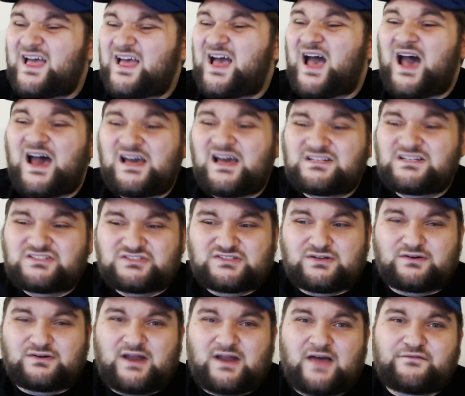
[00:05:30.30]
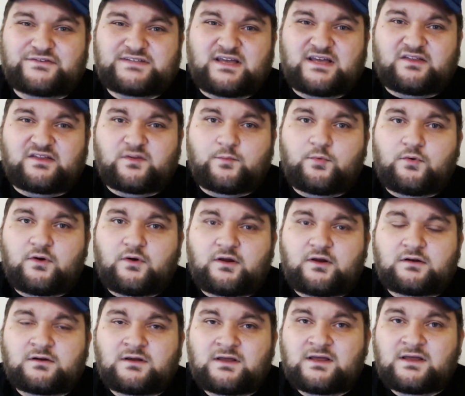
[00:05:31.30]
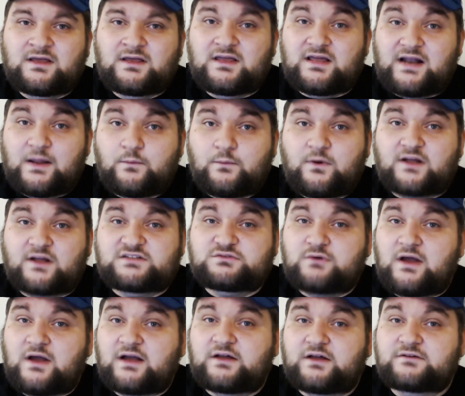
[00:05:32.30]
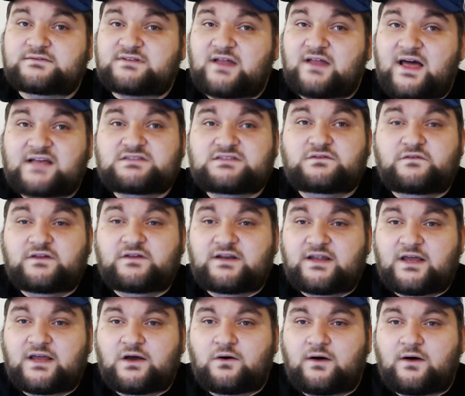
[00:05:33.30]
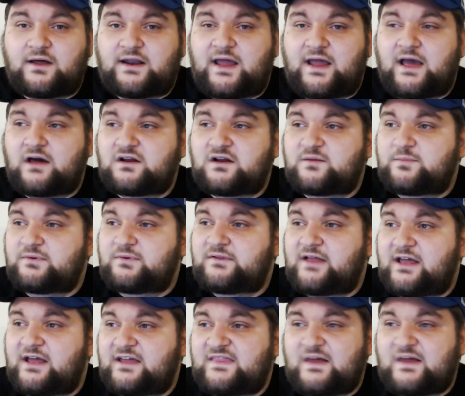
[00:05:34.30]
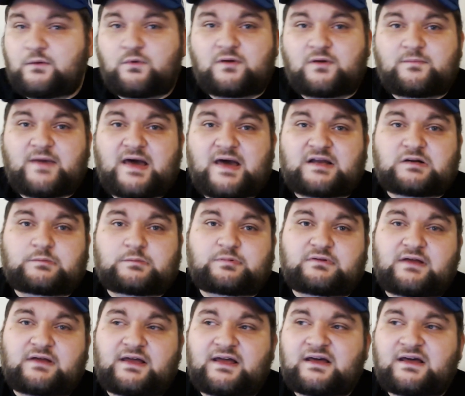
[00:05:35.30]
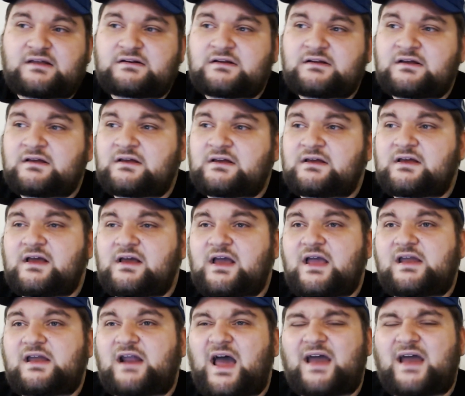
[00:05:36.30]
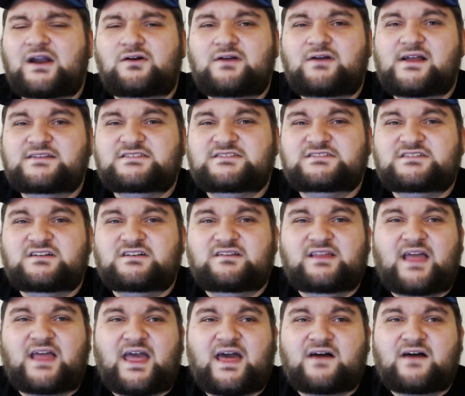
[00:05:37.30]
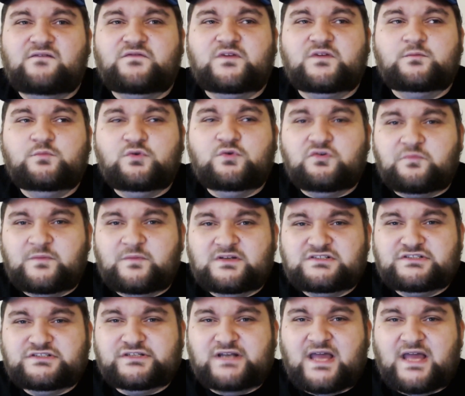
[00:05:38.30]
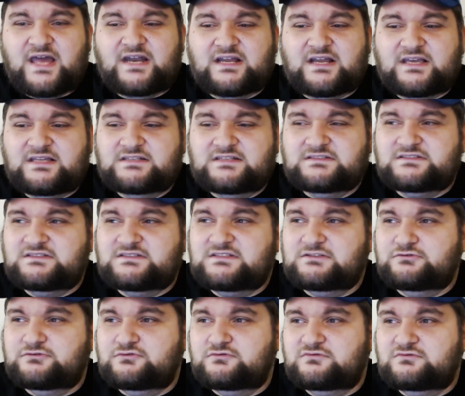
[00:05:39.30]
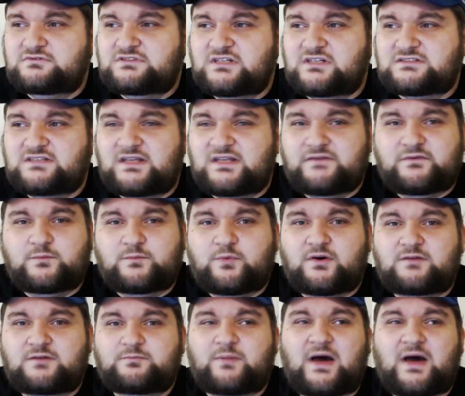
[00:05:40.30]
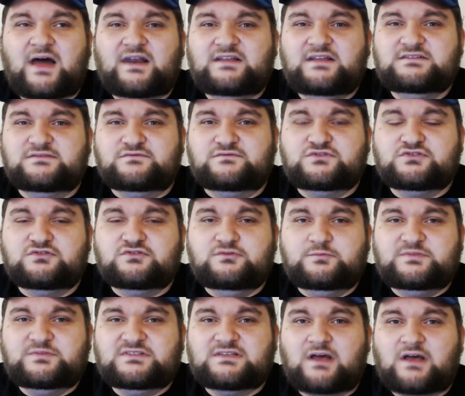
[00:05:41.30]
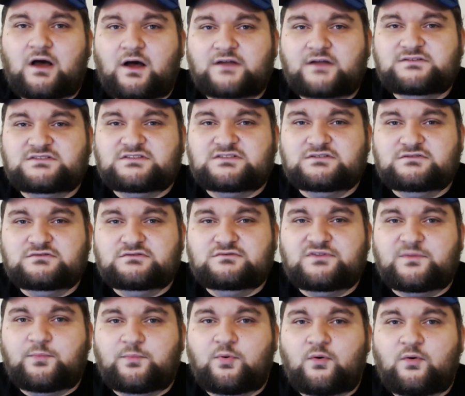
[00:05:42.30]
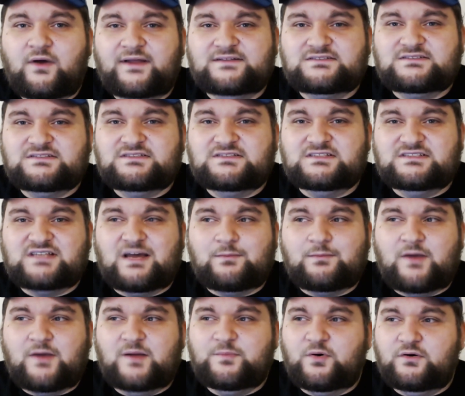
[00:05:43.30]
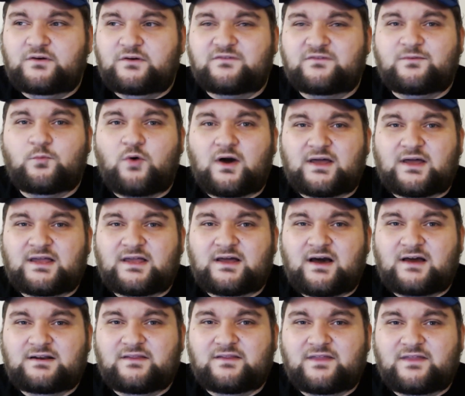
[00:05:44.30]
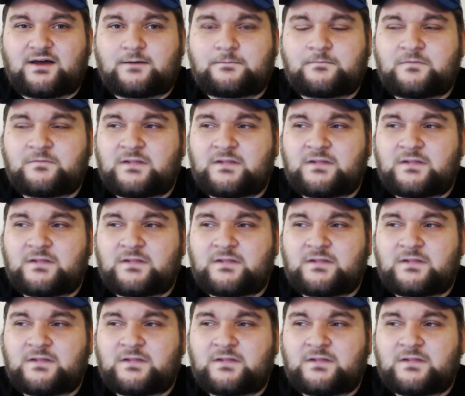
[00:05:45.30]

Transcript: I just don't have a teleport. And I watched Rocco's last video on how to play that one battle plan, and I don't necessarily have the movement shenanigans to just even put bodies of troops onto the points to stop my opponent from walking onto them,